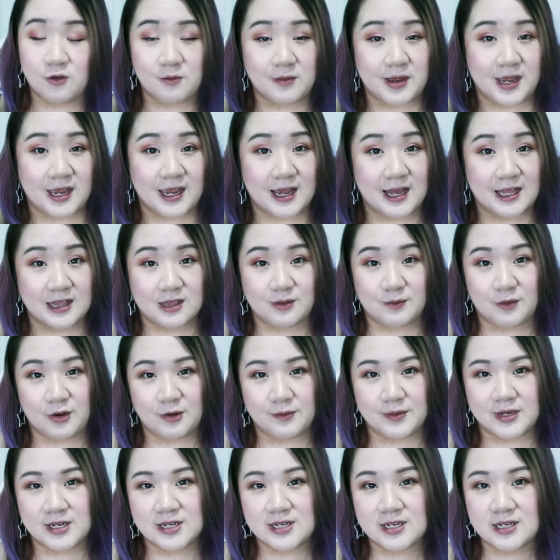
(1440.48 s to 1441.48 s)
for me at the
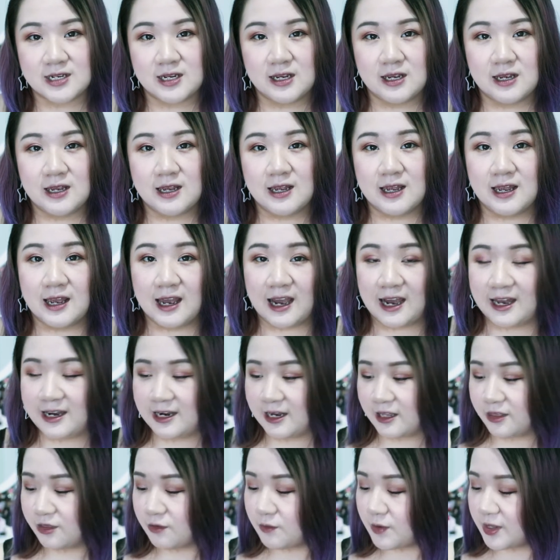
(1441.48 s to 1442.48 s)
moment.
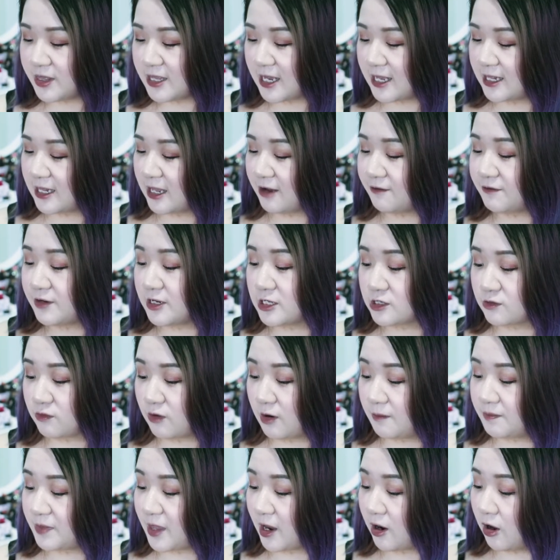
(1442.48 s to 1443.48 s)
Another one that I loved is
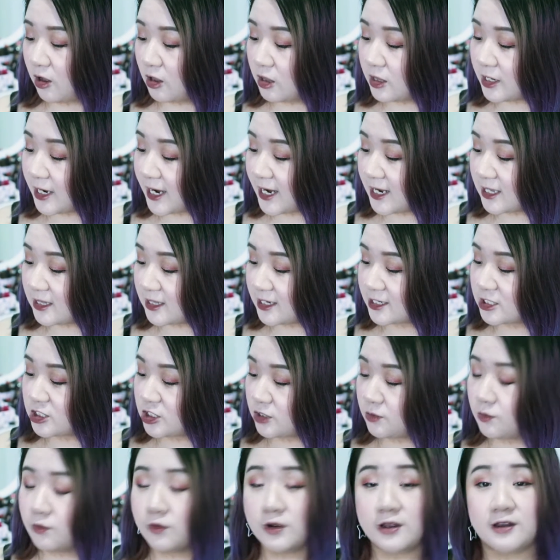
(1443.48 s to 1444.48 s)
from the holiday
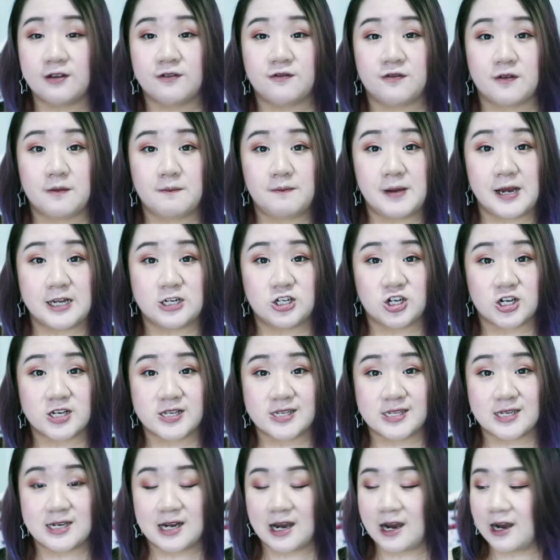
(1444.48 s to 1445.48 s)
collection with
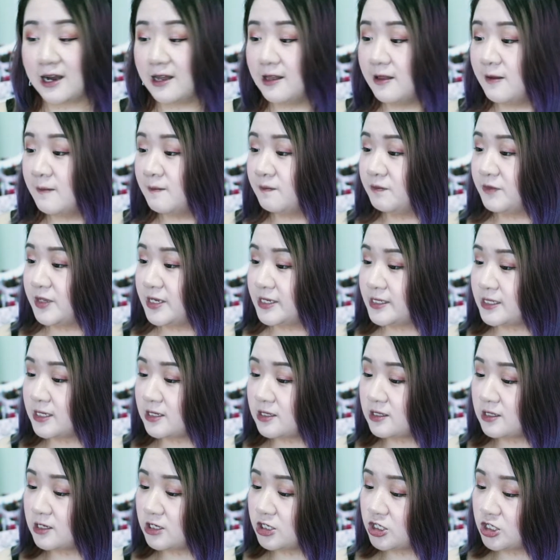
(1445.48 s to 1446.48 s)
Patrick Star. This
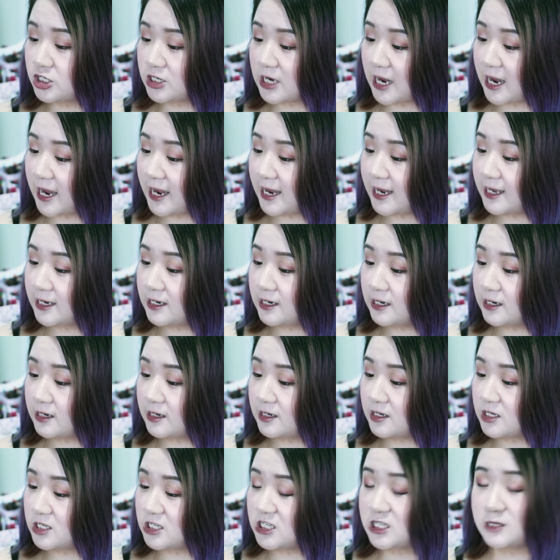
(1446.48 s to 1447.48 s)
is the shade
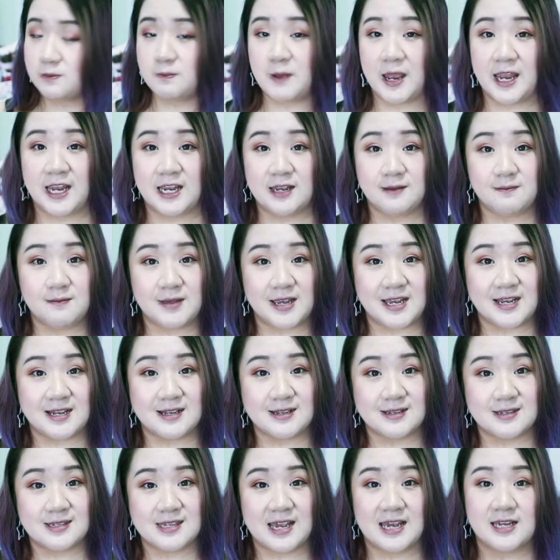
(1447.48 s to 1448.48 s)
Spank
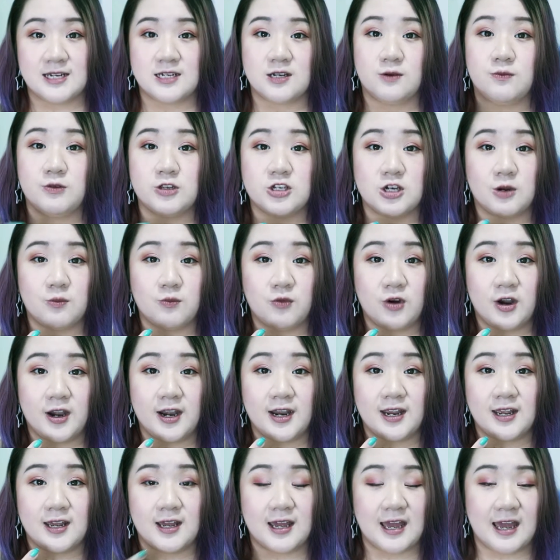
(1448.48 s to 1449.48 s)
Me Santa, which I'm
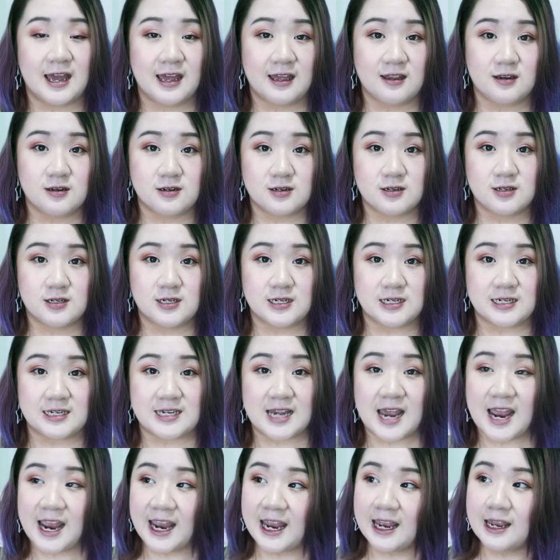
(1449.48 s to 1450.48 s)
wearing
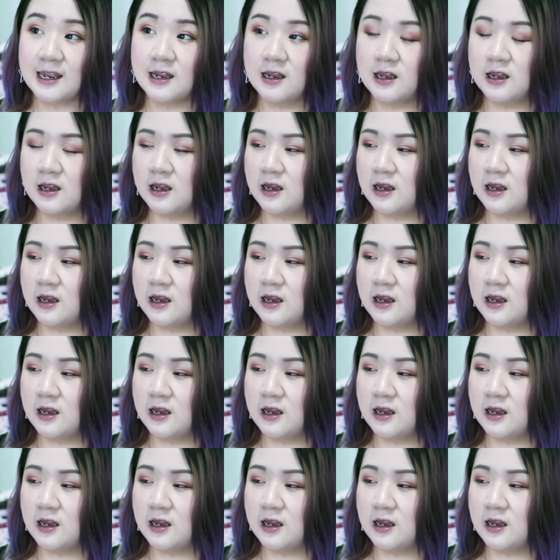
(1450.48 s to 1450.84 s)
today.